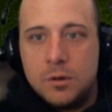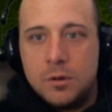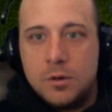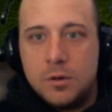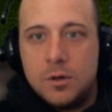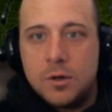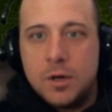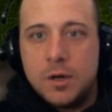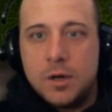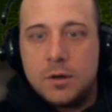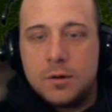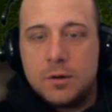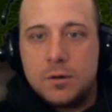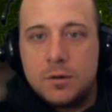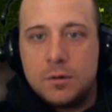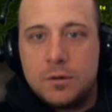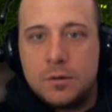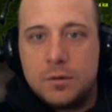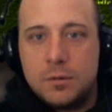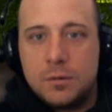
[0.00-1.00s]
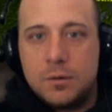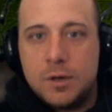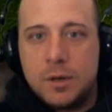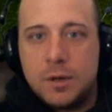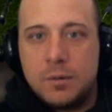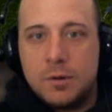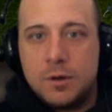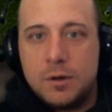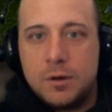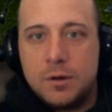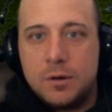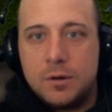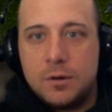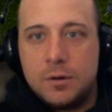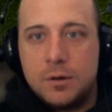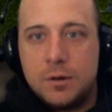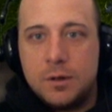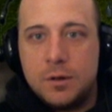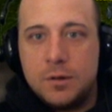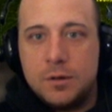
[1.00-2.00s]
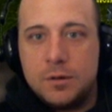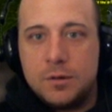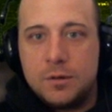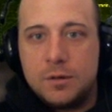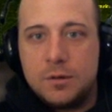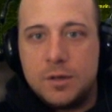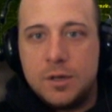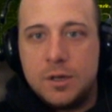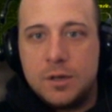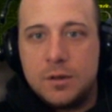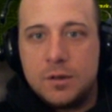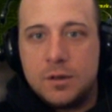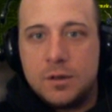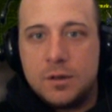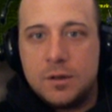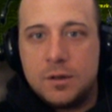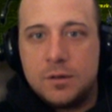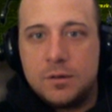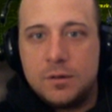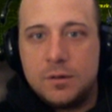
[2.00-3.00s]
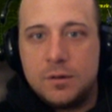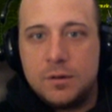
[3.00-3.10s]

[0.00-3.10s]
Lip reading: Okay, so what I want to do is just take this.